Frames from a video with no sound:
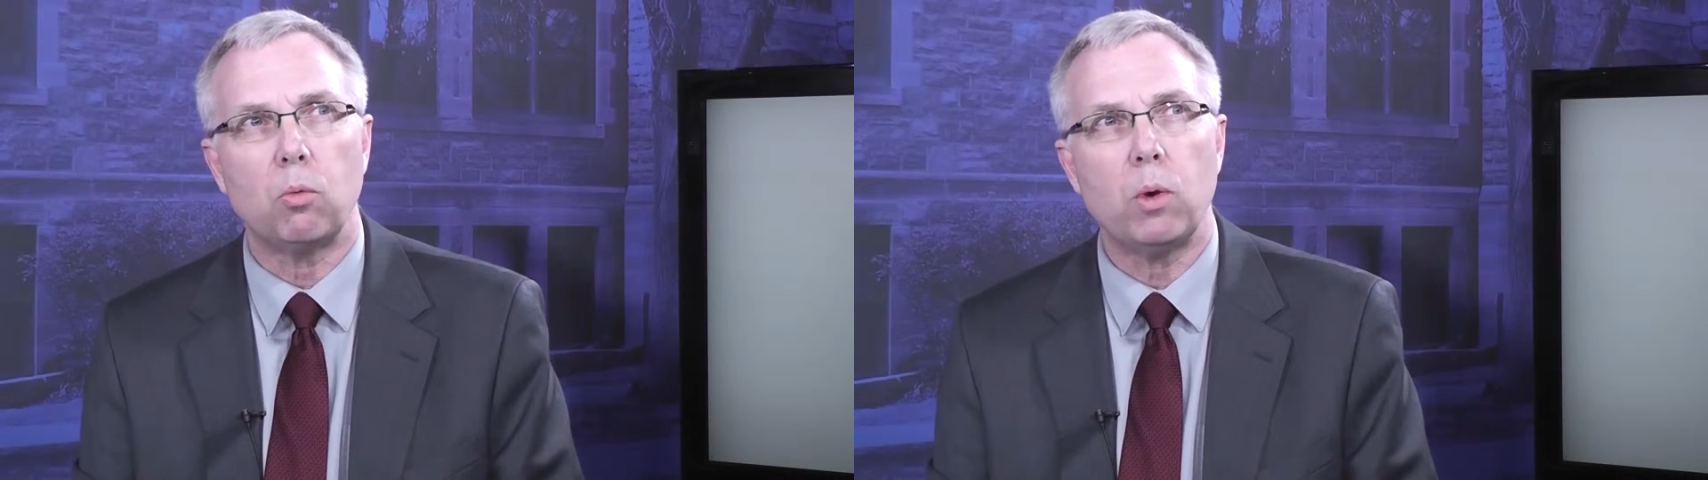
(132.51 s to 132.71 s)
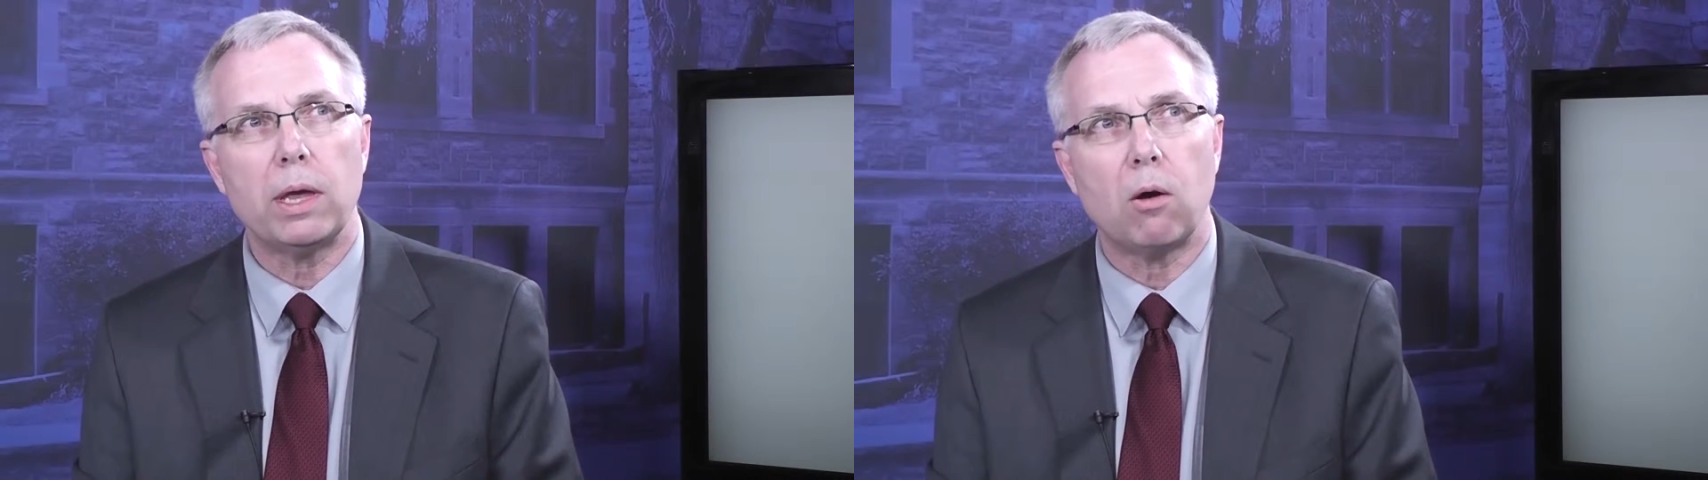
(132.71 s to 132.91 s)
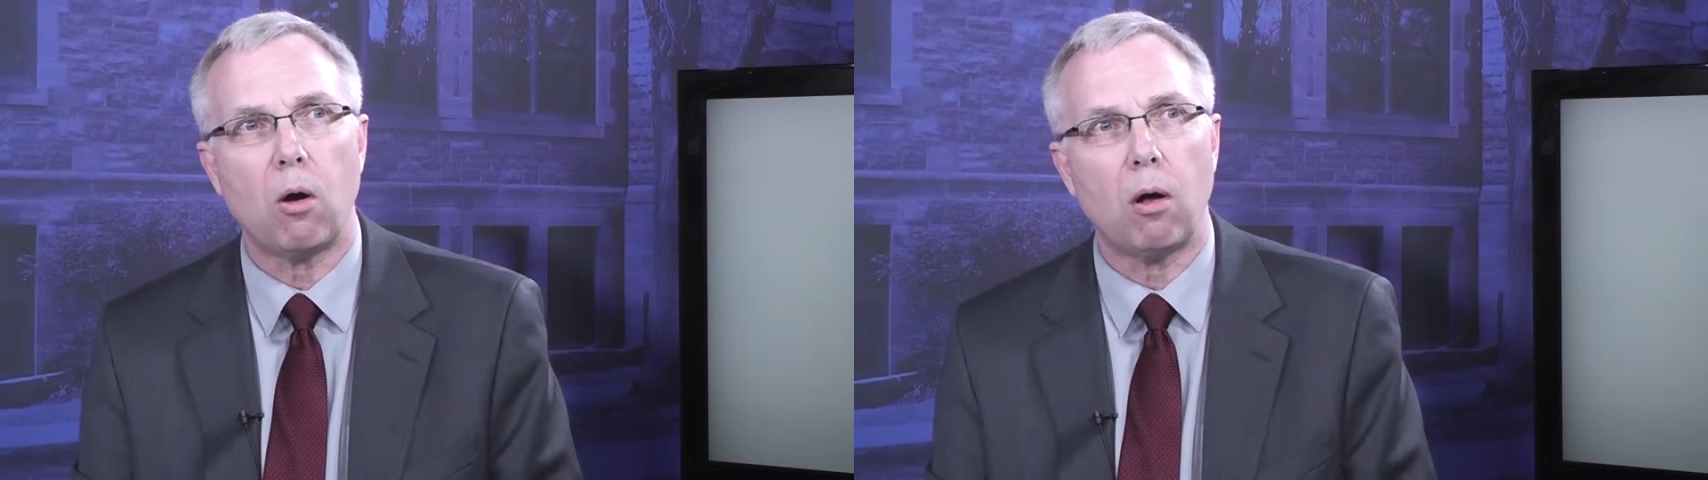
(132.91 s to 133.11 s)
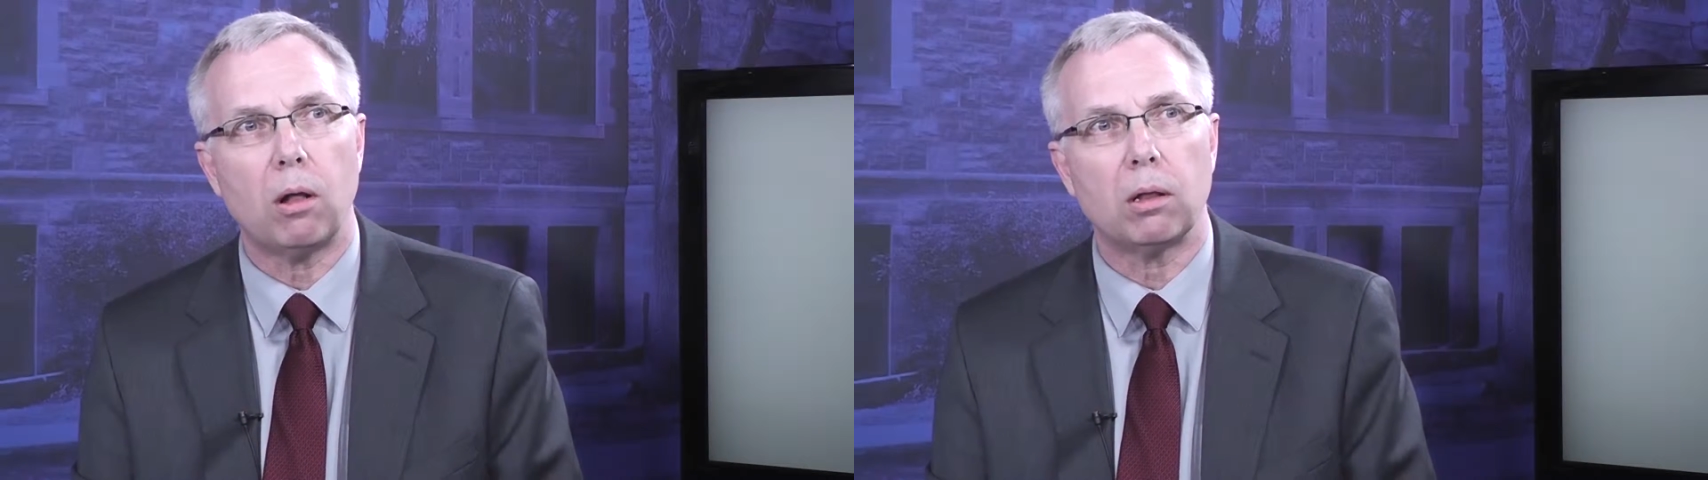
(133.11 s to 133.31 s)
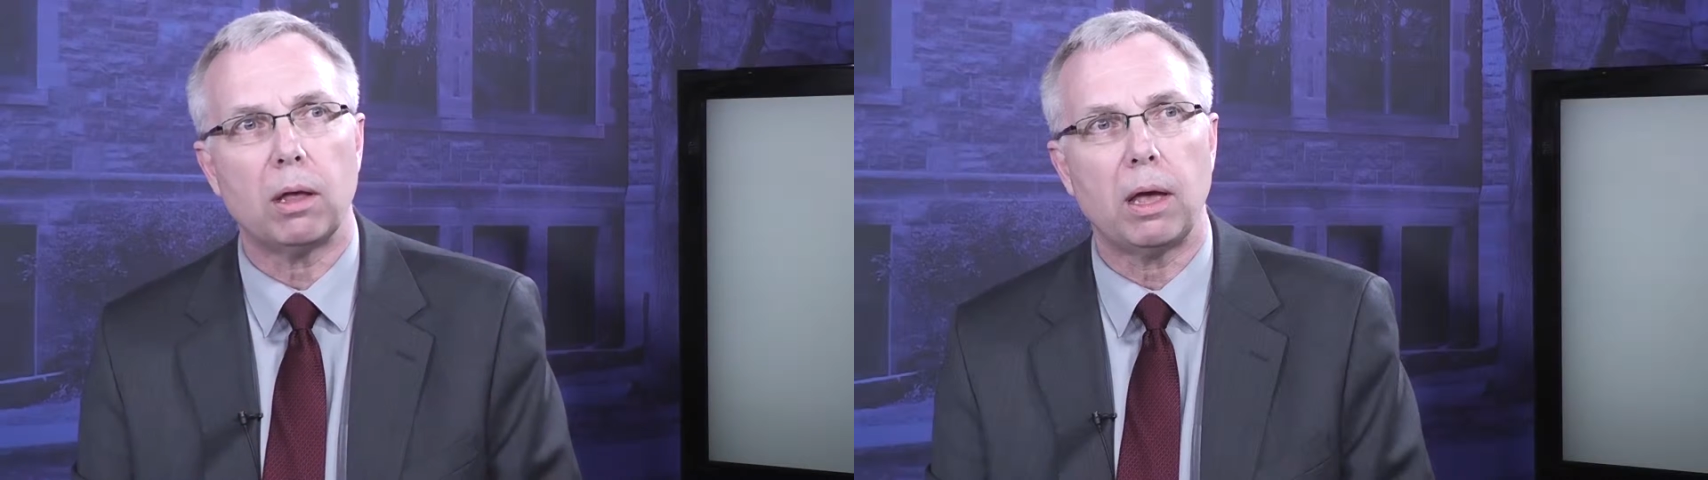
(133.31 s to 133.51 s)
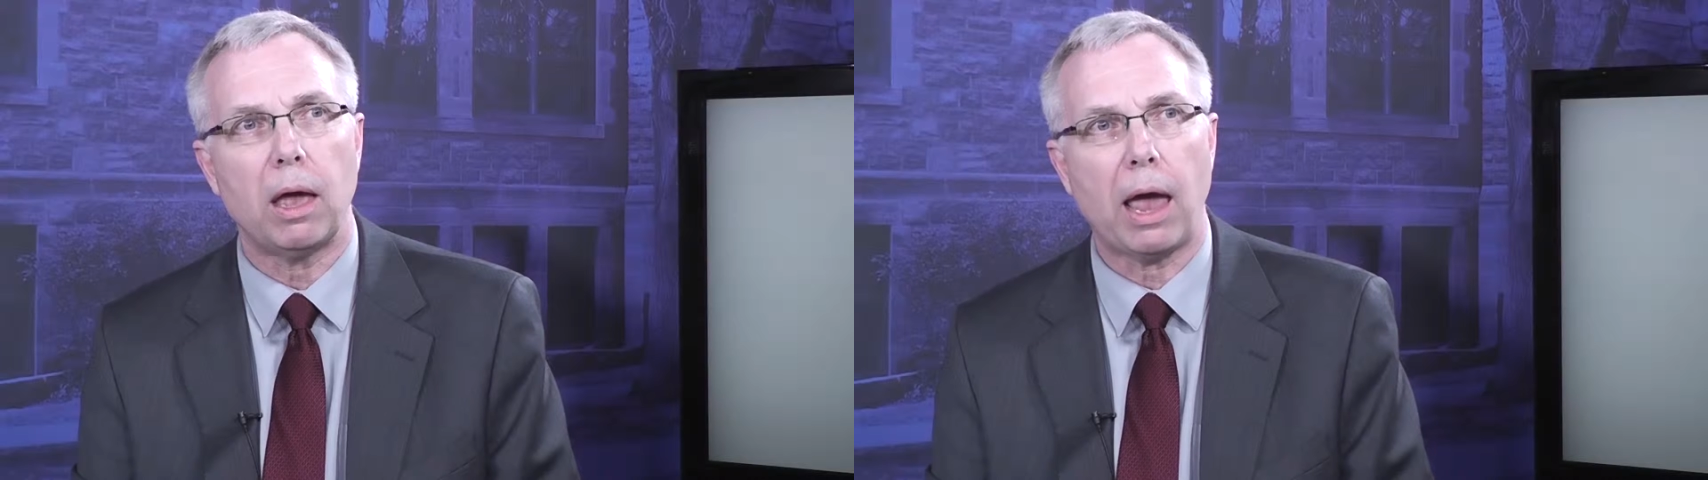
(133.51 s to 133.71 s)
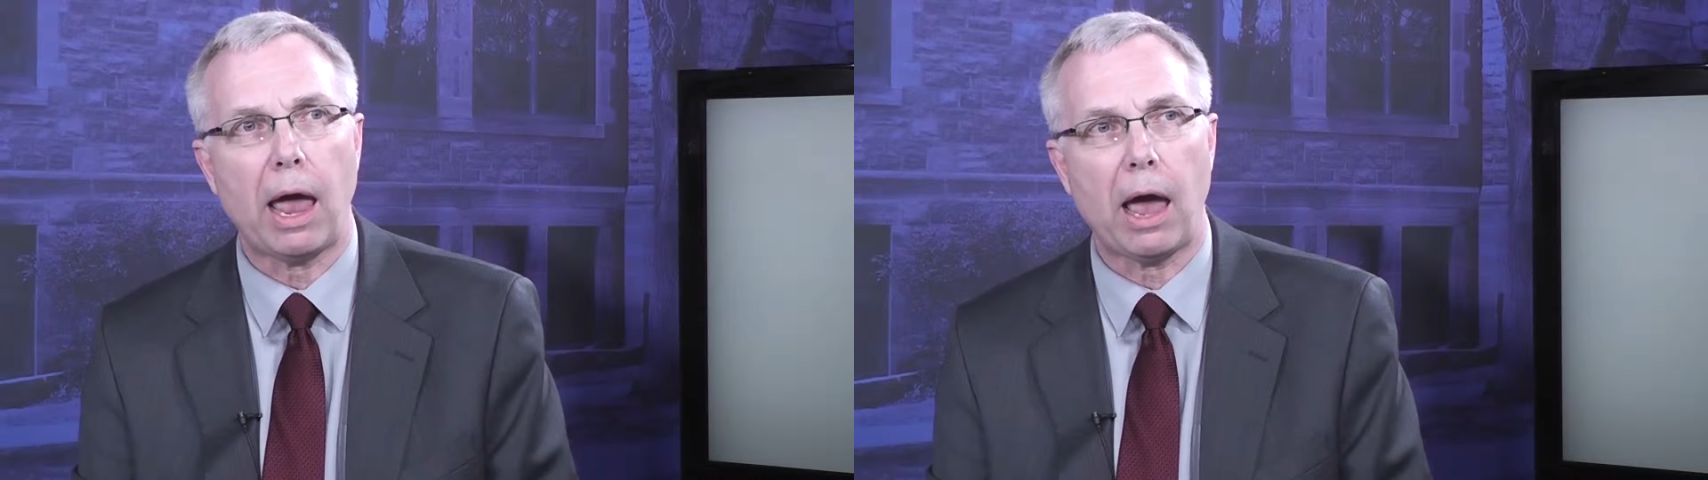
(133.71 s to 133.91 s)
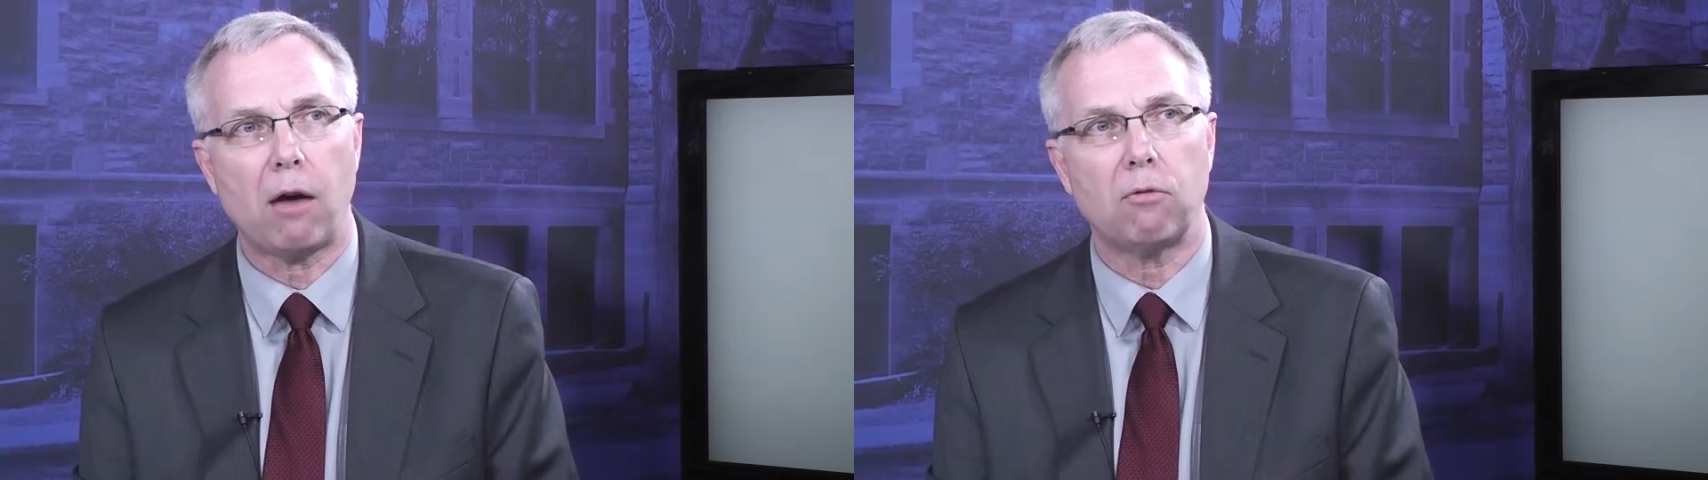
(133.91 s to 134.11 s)
We all
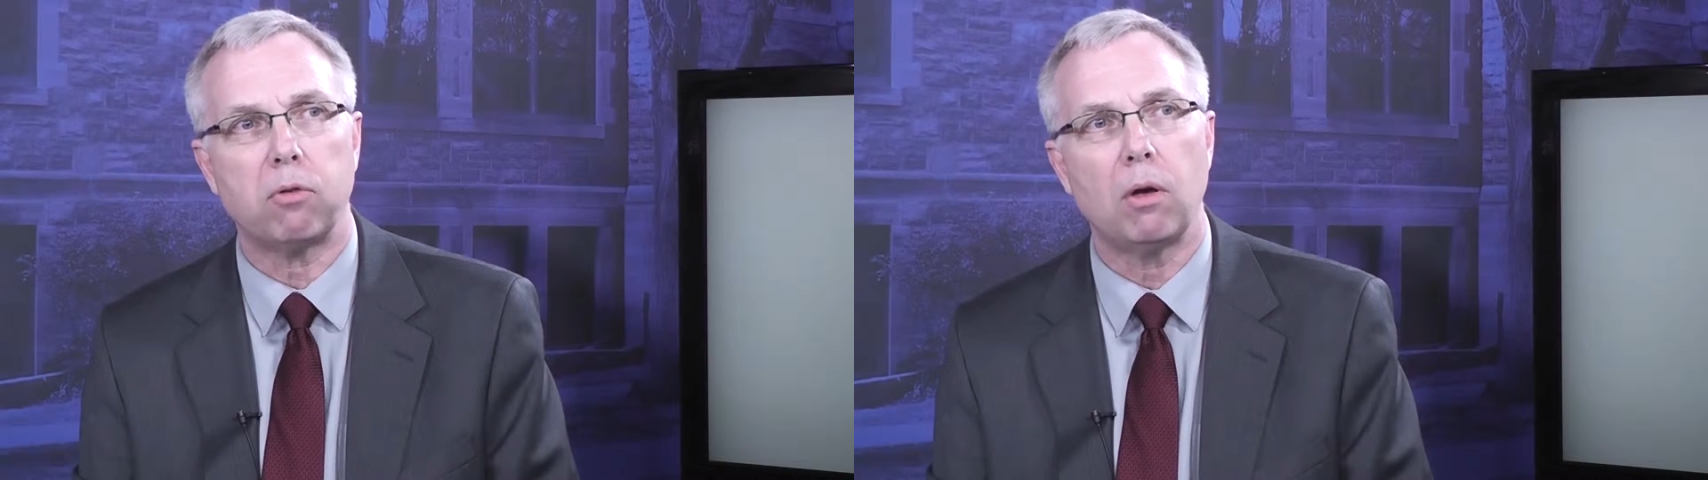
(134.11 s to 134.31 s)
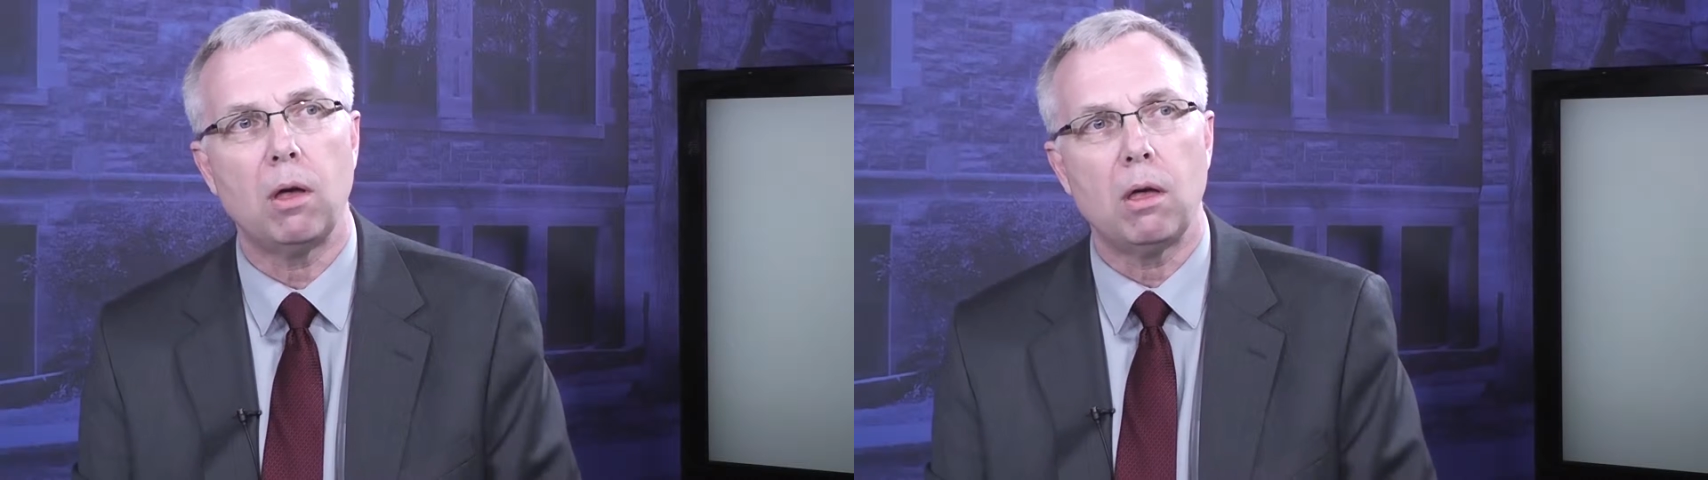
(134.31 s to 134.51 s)
have